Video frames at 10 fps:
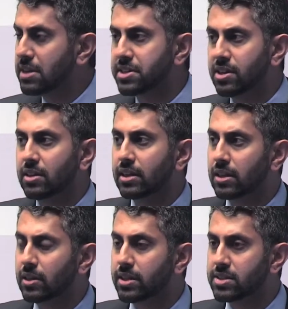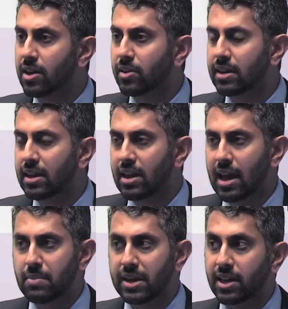mentioned earlier, clearly so,
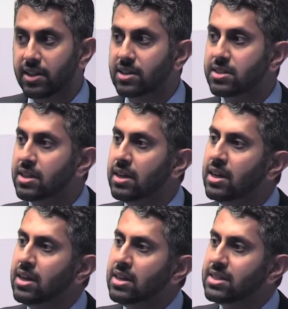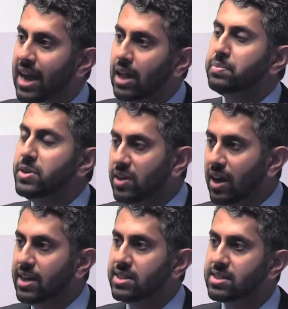and many others, to help you
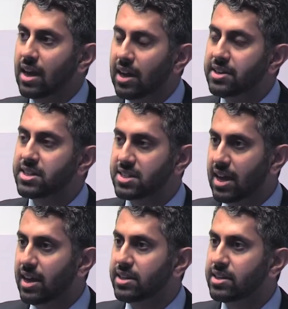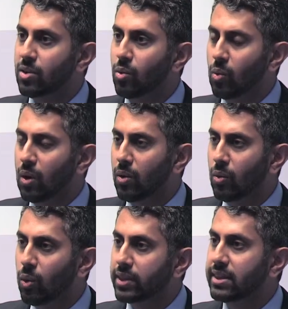guys understand
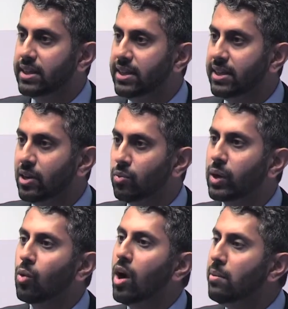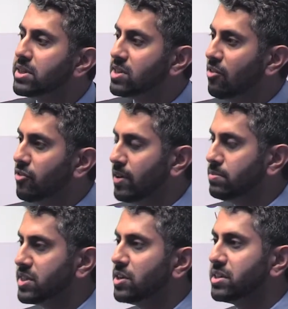what the requirements are
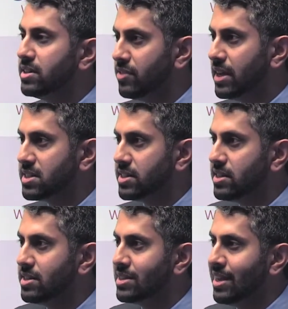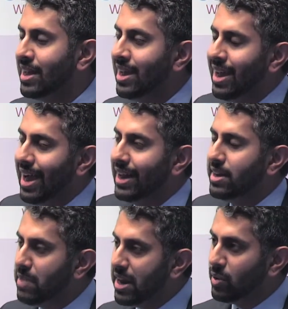from social investors. And
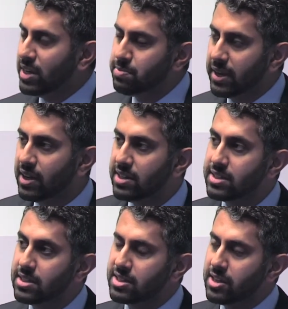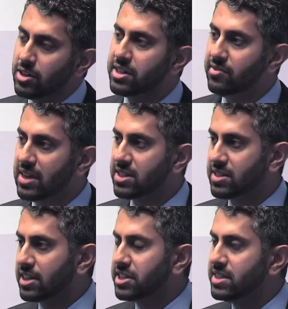in many ways, because social
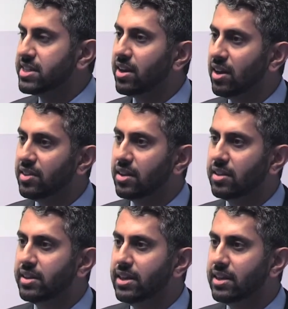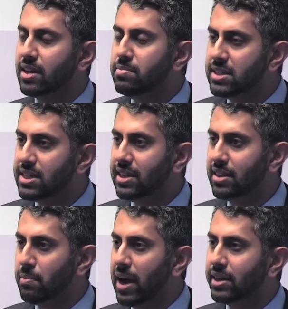investors actually sit on the committee
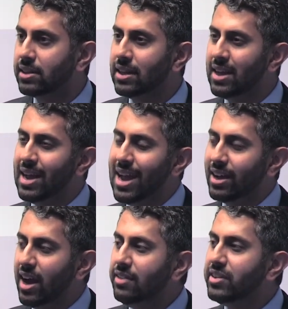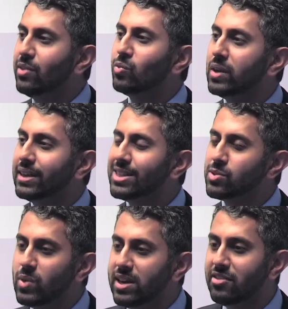and the panel, kind of
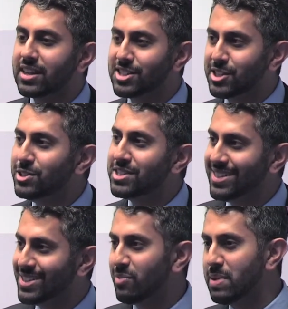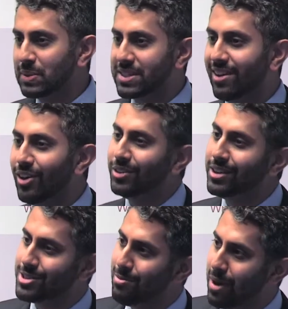gets rid of excuses for people to say, oh,
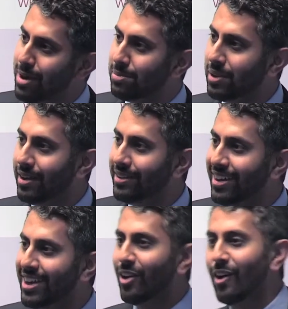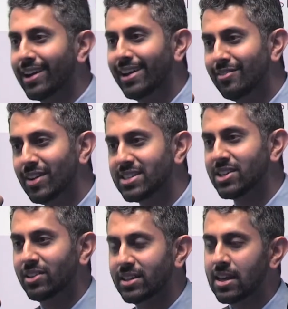there's no pipeline, oh, I can't invest,
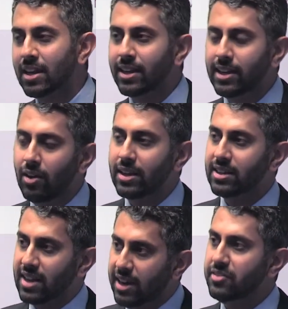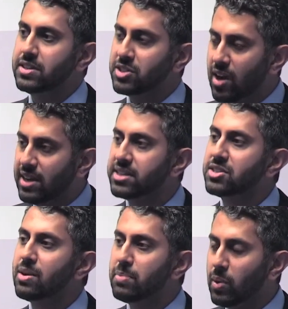oh, these, it kind of is trying to
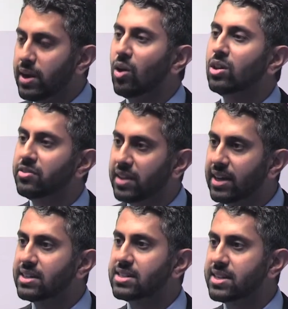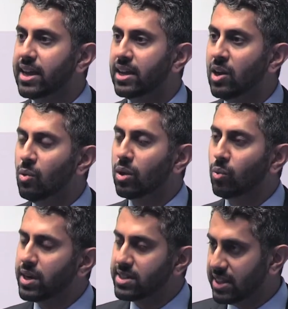strip away all of that to say, well,
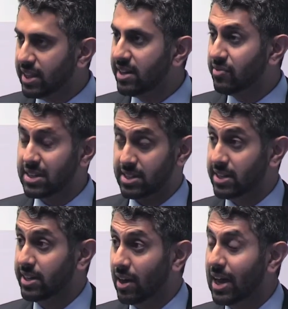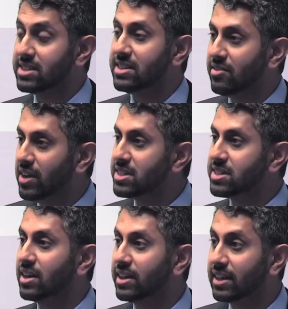what is it that investors, and as an
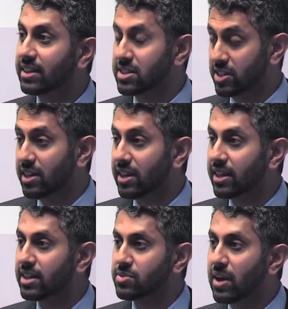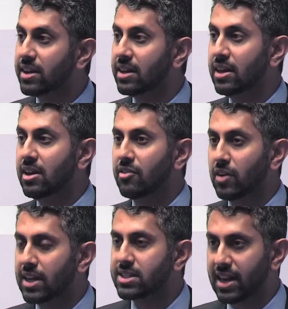investor, I think that's good. I think it's right
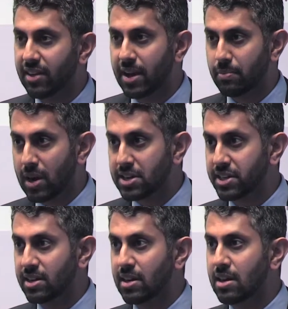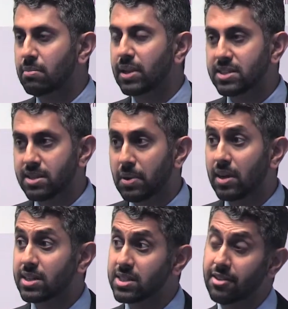for us to have that pressure placed
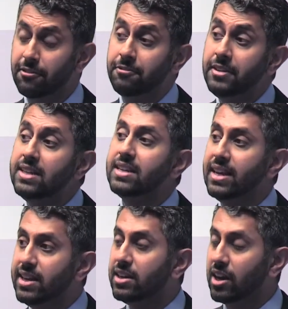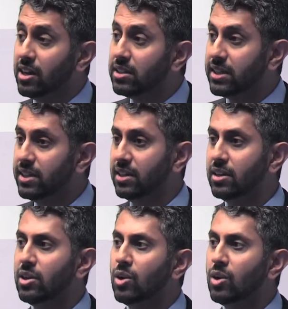upon us, to feed in early